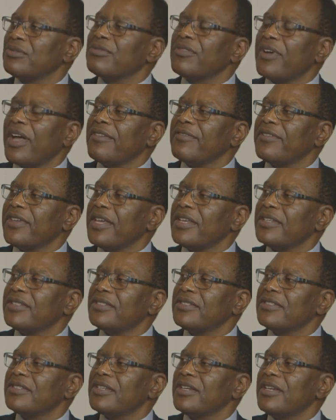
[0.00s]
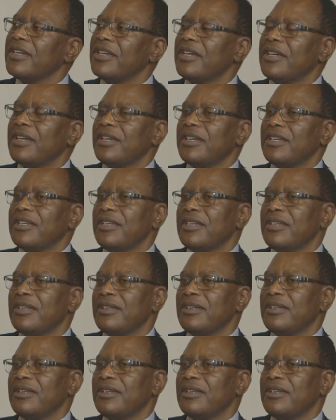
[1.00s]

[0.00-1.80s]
3 to 5 years mm-hmm.